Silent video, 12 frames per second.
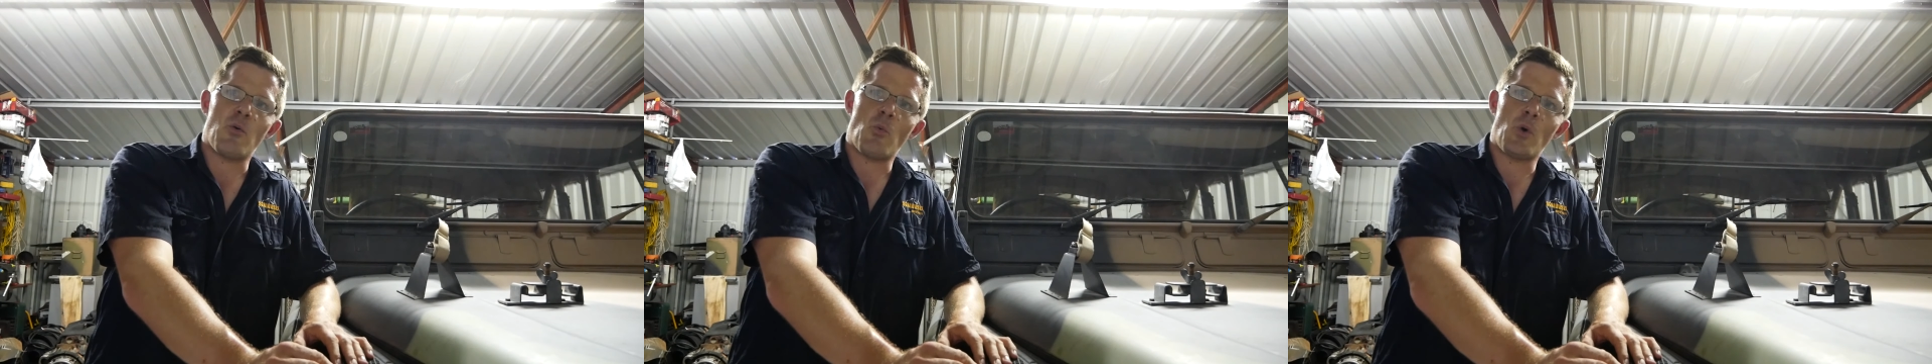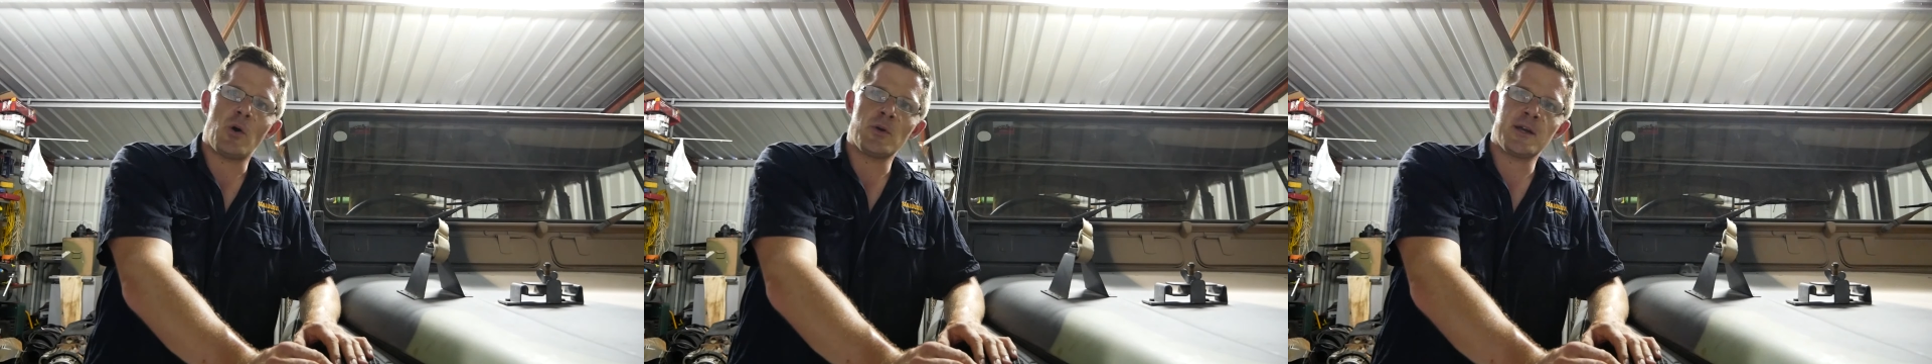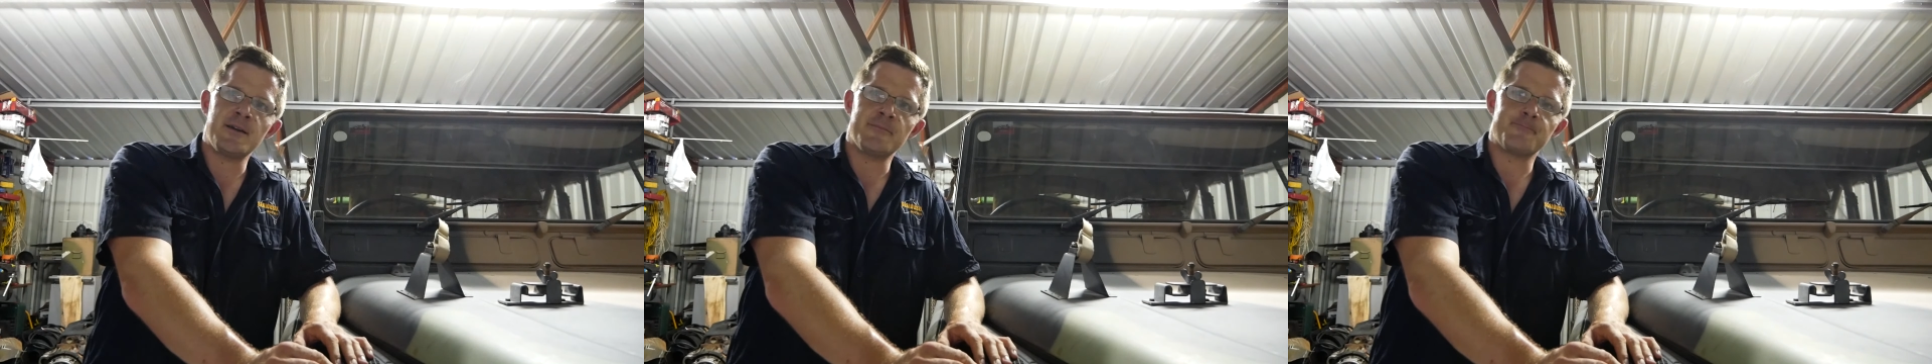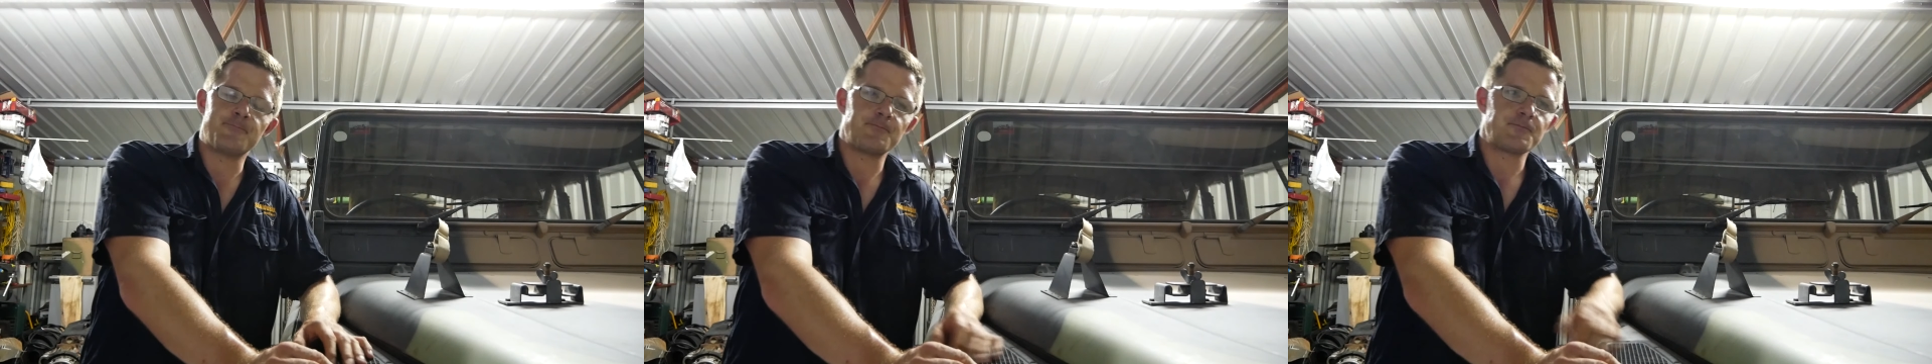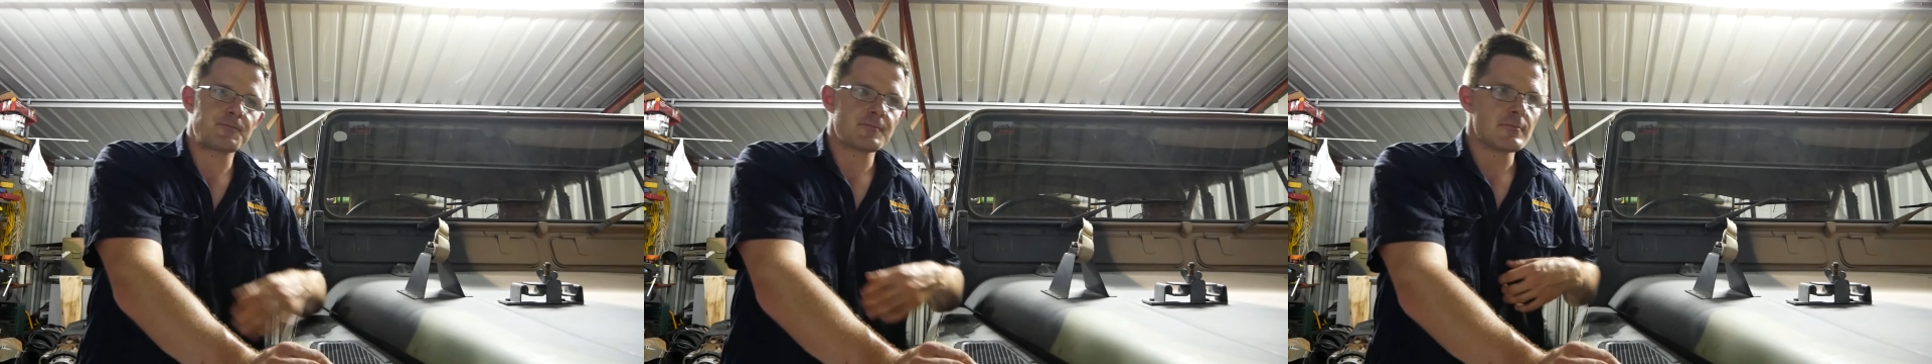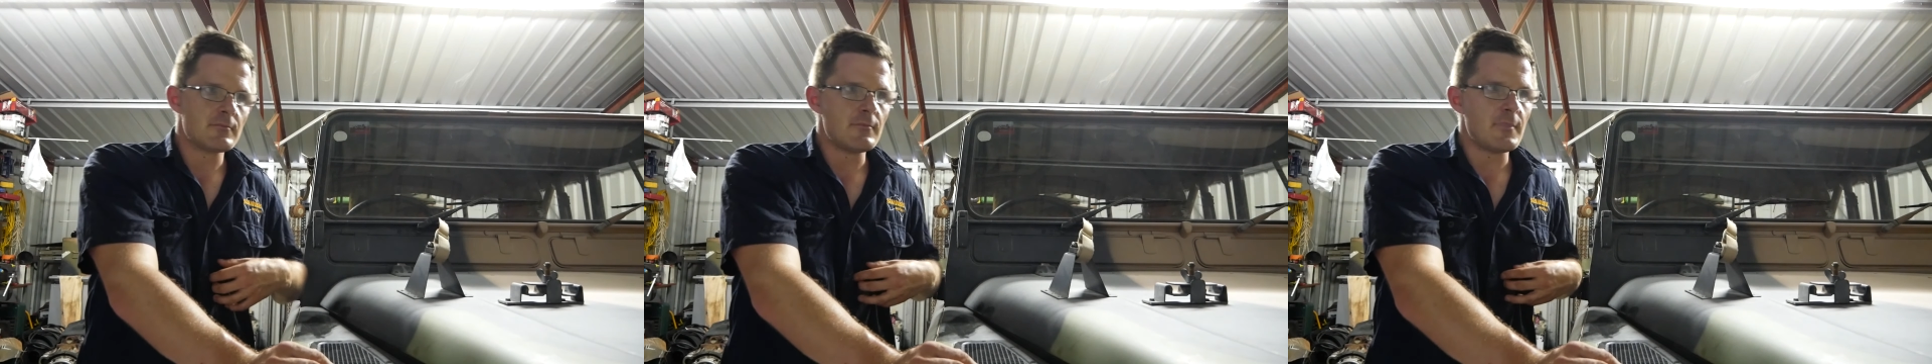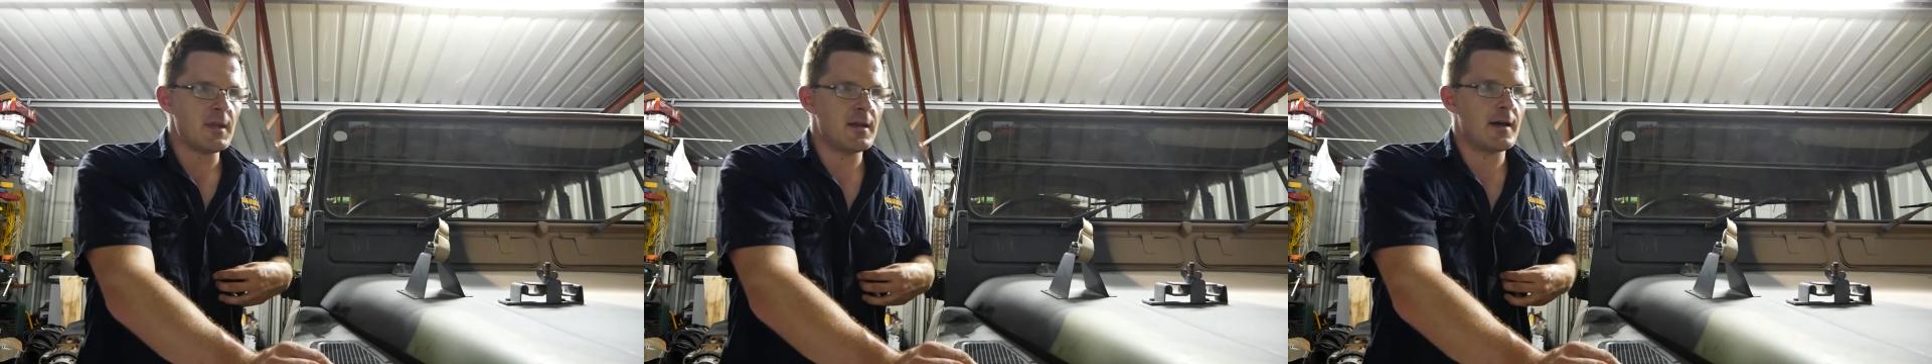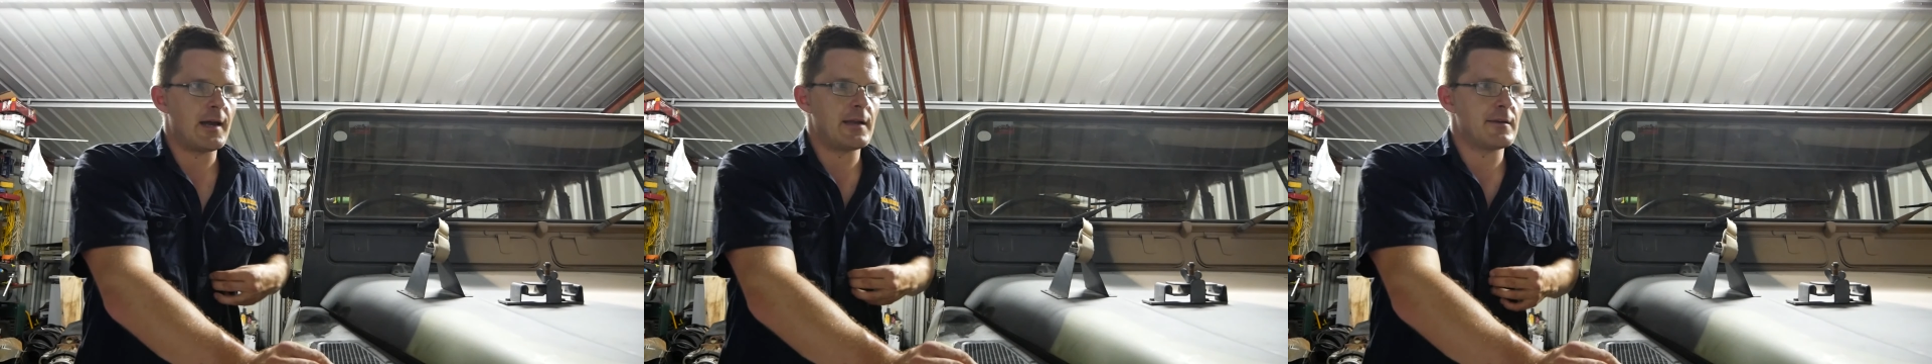Welding.
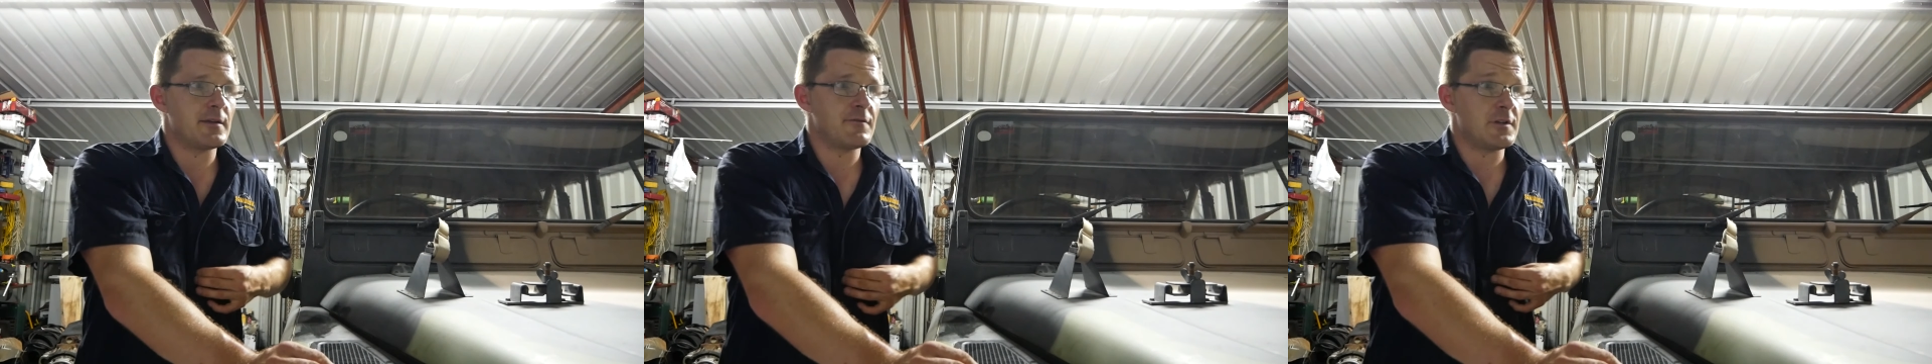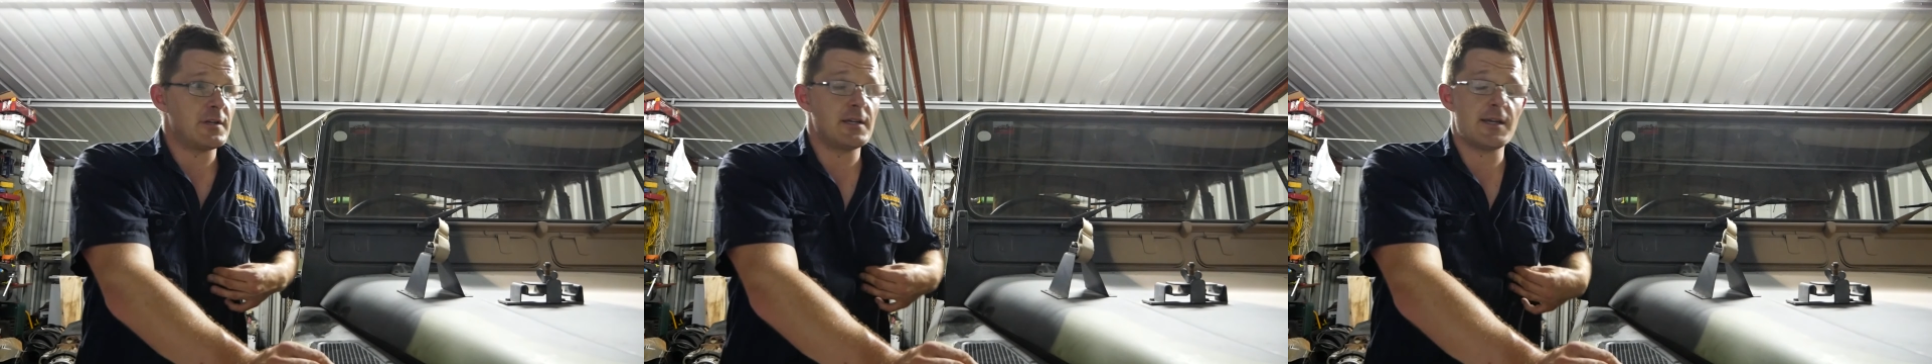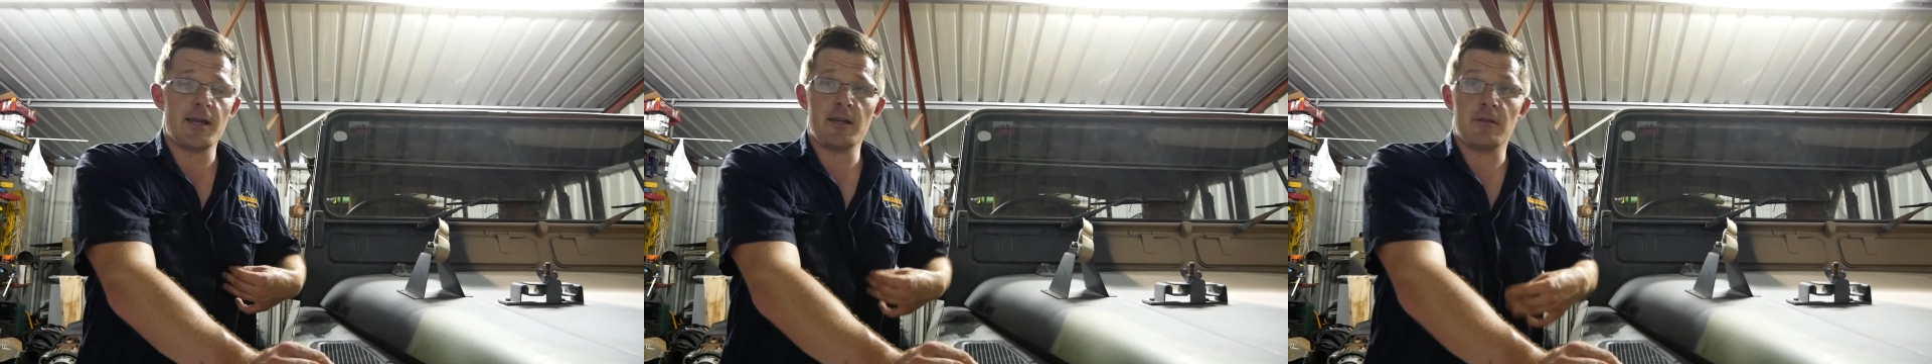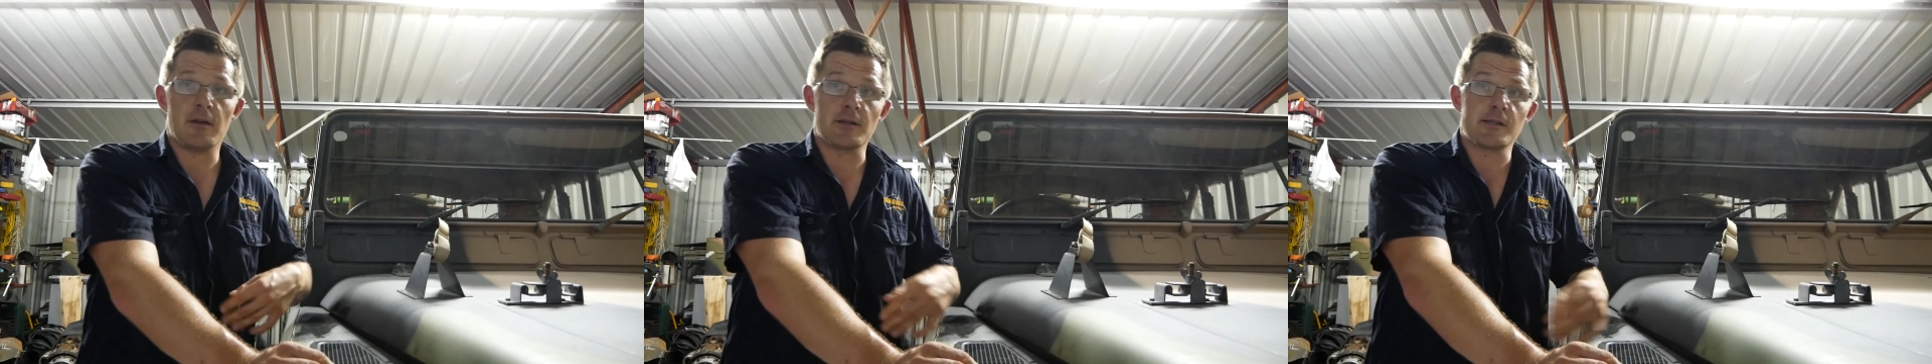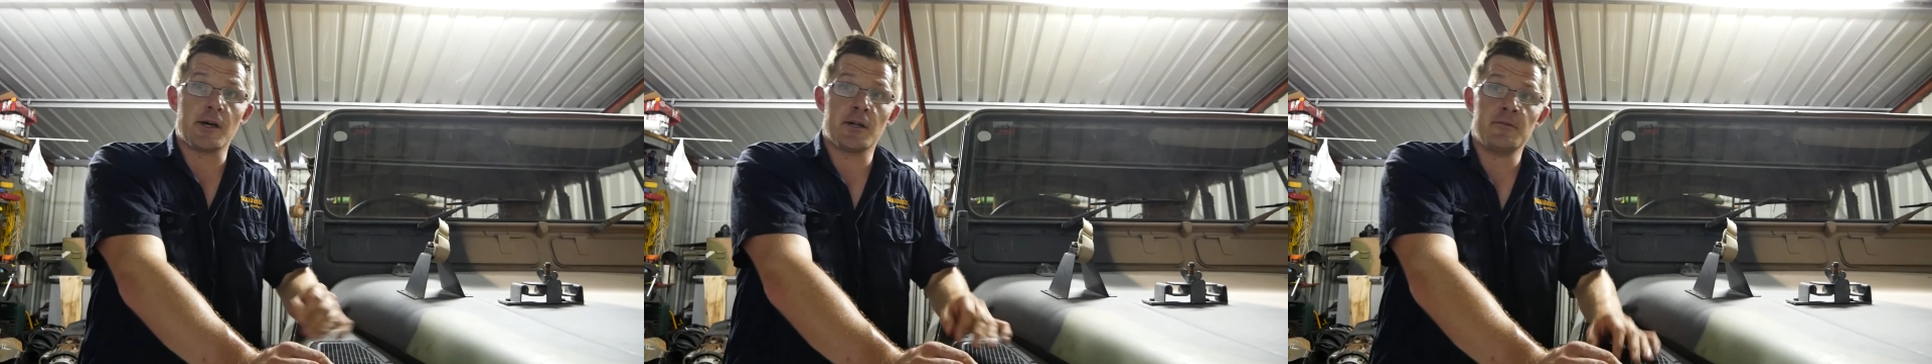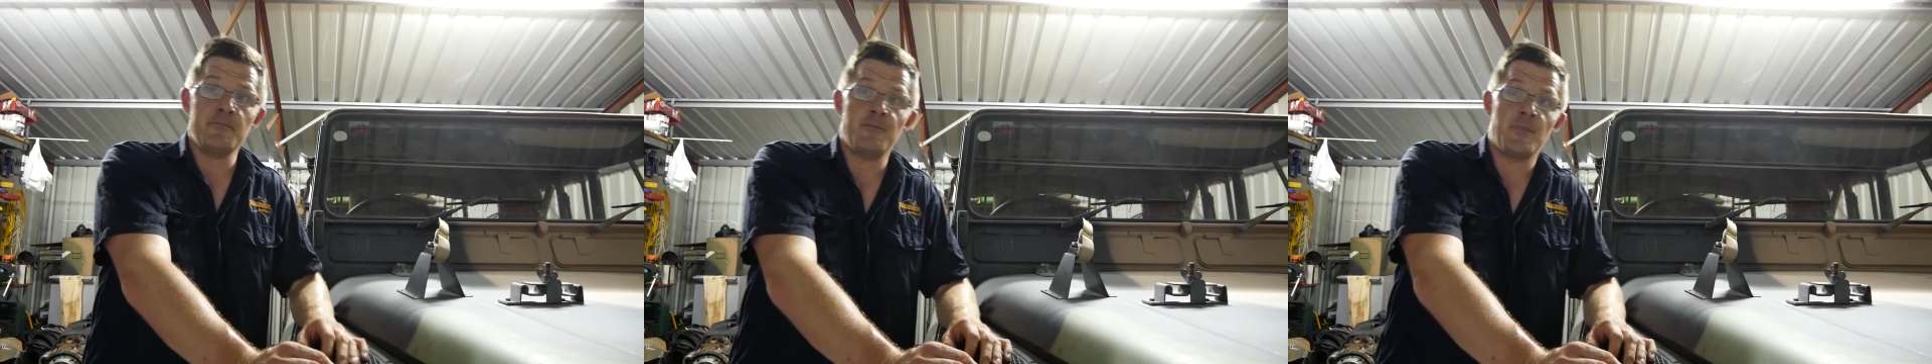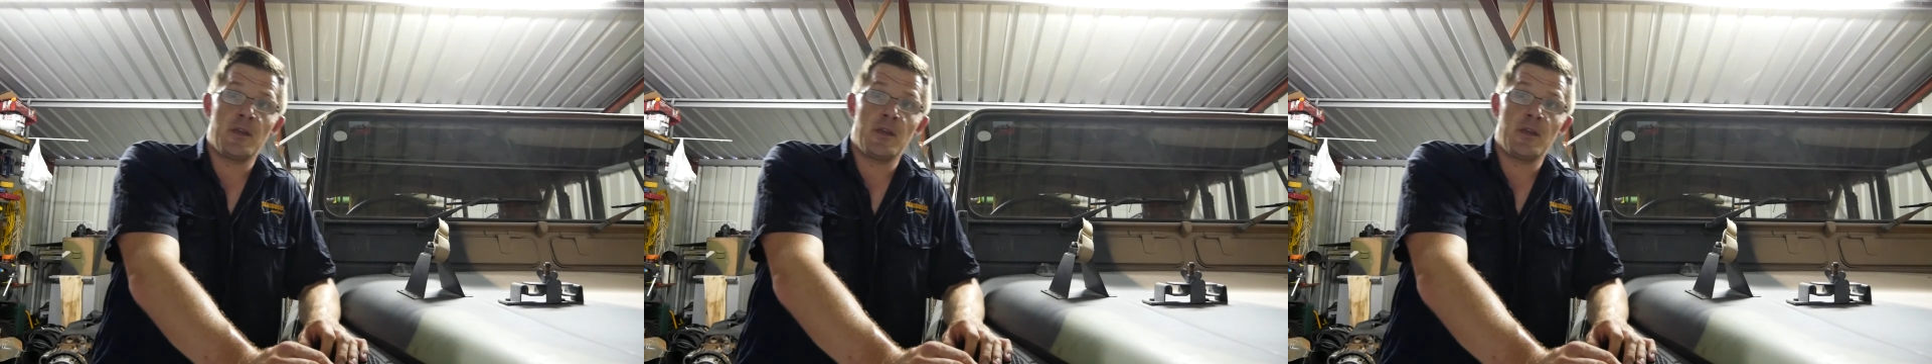And if you need anything done,